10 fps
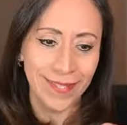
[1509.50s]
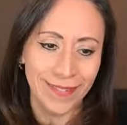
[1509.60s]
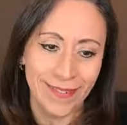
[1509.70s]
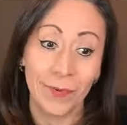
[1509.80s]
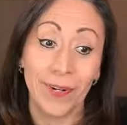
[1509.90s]

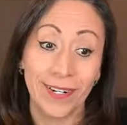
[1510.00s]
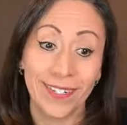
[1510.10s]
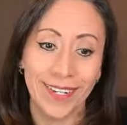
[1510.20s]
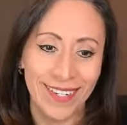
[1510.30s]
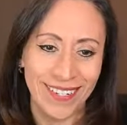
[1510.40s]
It
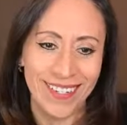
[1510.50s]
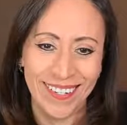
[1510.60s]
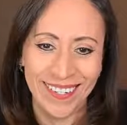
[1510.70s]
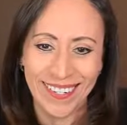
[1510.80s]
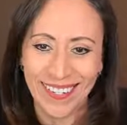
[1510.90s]
worked.
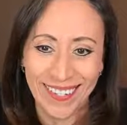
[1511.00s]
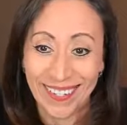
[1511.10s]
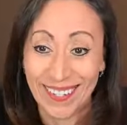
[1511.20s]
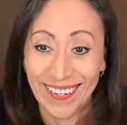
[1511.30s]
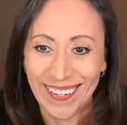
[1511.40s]

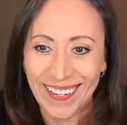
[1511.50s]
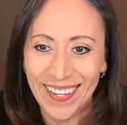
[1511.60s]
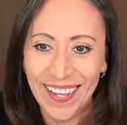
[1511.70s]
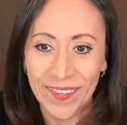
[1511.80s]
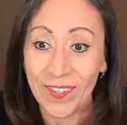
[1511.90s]
So,
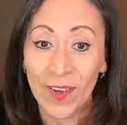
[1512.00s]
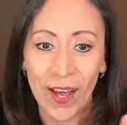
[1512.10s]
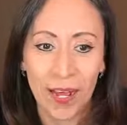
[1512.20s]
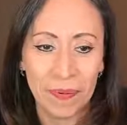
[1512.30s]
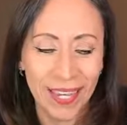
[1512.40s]
so
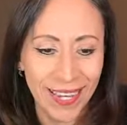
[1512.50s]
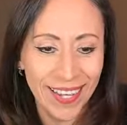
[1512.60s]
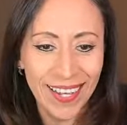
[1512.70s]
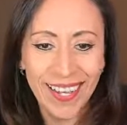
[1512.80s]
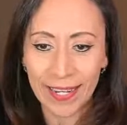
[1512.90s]
happy.
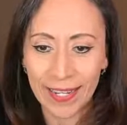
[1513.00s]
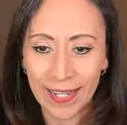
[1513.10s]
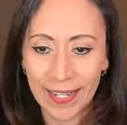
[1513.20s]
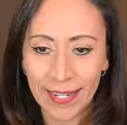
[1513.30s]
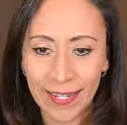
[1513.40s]

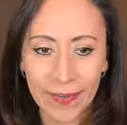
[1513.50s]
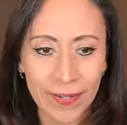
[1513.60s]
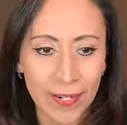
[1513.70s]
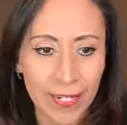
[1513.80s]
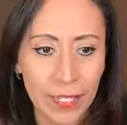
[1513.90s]
It
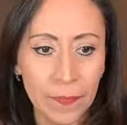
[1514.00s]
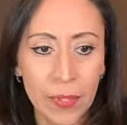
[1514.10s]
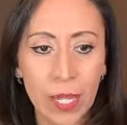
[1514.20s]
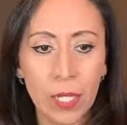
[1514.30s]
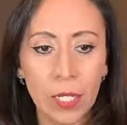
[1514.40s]
worked.
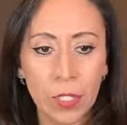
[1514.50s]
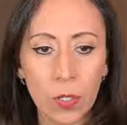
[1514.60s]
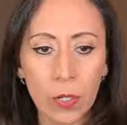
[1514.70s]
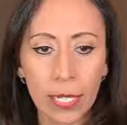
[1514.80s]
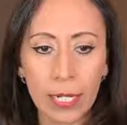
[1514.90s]

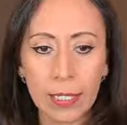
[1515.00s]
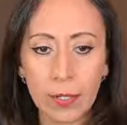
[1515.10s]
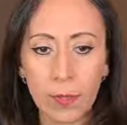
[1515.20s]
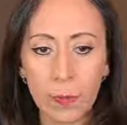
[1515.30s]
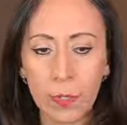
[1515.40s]
So here is
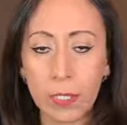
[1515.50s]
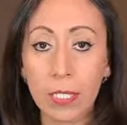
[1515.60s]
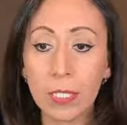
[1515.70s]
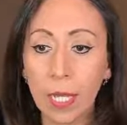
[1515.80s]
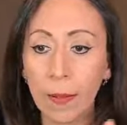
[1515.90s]
our
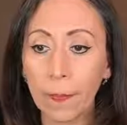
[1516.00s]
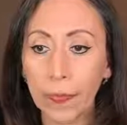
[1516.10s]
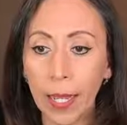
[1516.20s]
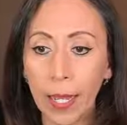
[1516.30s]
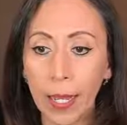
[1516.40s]
process.
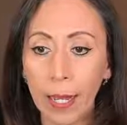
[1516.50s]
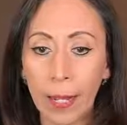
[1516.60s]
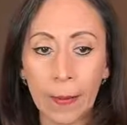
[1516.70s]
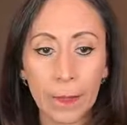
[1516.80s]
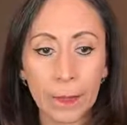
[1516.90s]

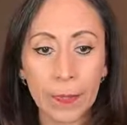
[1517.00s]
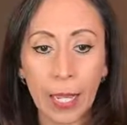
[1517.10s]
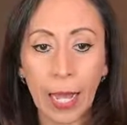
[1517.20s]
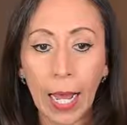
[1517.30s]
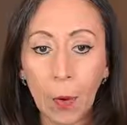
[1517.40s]

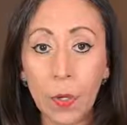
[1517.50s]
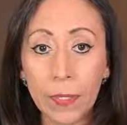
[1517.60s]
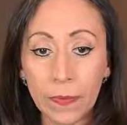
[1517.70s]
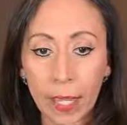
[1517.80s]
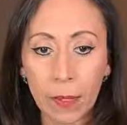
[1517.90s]
Our
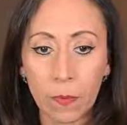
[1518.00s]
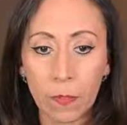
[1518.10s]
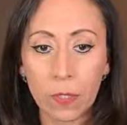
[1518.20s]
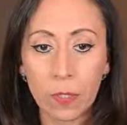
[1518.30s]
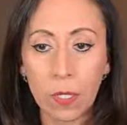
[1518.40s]

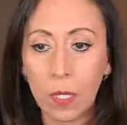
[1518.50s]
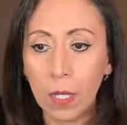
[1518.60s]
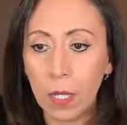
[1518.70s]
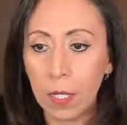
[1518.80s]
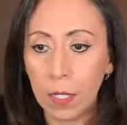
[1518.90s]
tables,
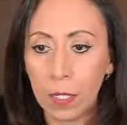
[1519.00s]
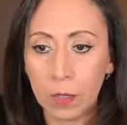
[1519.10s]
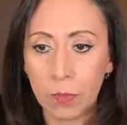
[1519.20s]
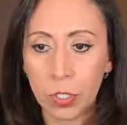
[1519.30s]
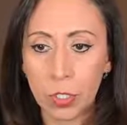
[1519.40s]
let
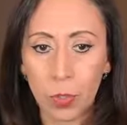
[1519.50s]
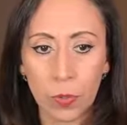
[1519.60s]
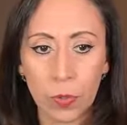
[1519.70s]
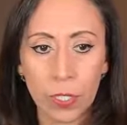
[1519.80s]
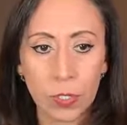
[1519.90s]
me show
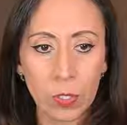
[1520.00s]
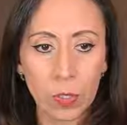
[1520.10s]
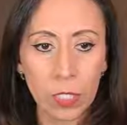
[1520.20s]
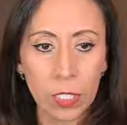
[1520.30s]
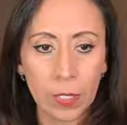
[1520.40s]
you the
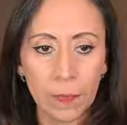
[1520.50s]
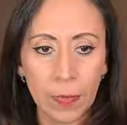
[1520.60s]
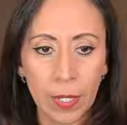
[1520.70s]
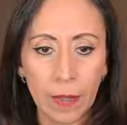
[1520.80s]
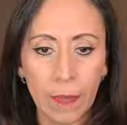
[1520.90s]
source.
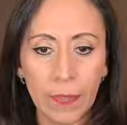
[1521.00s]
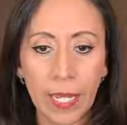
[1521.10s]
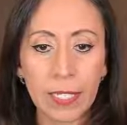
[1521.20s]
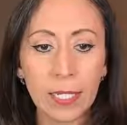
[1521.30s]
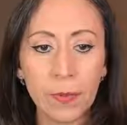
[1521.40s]

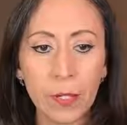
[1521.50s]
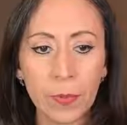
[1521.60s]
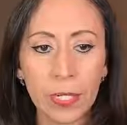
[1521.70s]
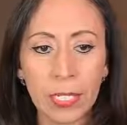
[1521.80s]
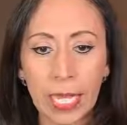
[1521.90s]
That's how
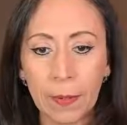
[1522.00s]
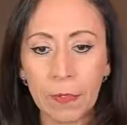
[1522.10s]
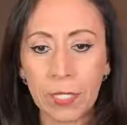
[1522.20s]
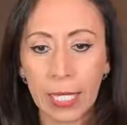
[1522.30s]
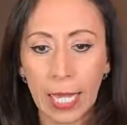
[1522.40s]
our
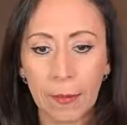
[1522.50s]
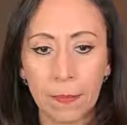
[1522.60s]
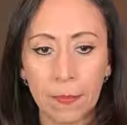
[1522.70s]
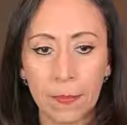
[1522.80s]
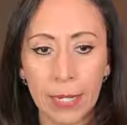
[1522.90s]
tables came,
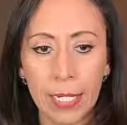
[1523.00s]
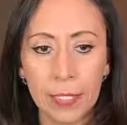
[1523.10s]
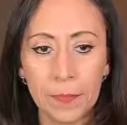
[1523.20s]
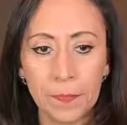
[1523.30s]
right?